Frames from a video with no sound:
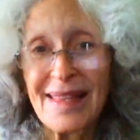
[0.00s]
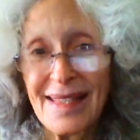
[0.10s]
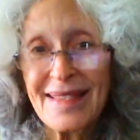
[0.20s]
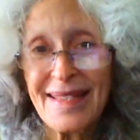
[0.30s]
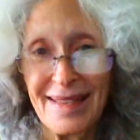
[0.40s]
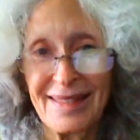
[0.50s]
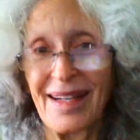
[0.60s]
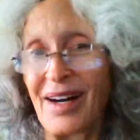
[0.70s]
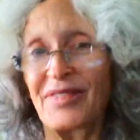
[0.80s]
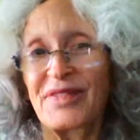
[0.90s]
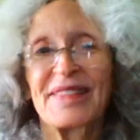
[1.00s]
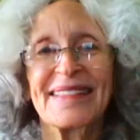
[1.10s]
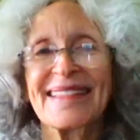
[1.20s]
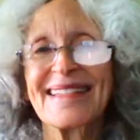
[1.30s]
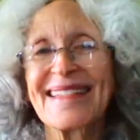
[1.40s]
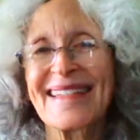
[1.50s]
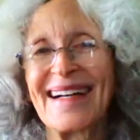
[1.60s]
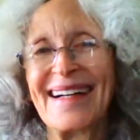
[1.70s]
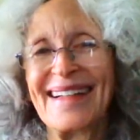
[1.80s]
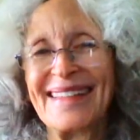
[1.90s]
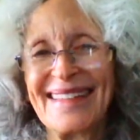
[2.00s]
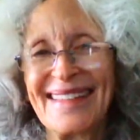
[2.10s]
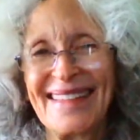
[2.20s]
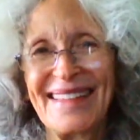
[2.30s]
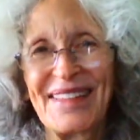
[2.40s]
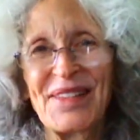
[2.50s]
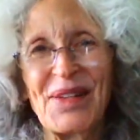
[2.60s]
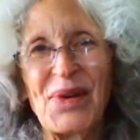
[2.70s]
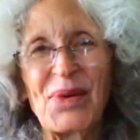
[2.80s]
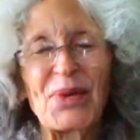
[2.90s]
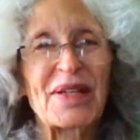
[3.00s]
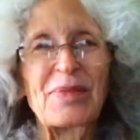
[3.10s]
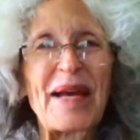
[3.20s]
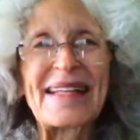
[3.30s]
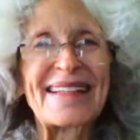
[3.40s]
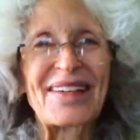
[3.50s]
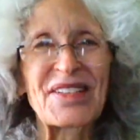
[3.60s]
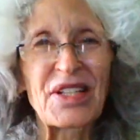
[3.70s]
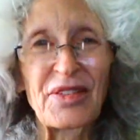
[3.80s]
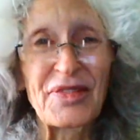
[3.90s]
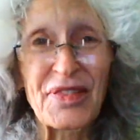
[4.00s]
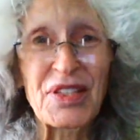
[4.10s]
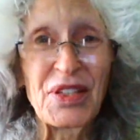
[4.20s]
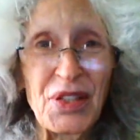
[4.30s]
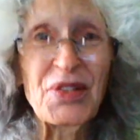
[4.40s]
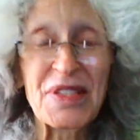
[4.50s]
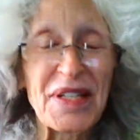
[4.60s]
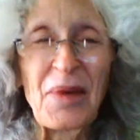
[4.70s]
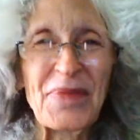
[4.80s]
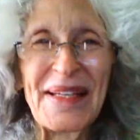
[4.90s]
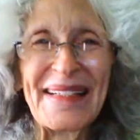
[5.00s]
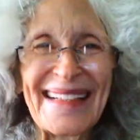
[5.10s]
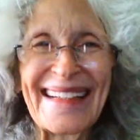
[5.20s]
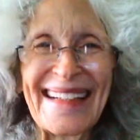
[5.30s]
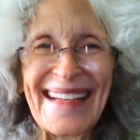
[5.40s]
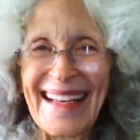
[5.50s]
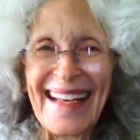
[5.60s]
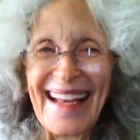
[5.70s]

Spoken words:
This conflict inside we're commanding ourselves to do something,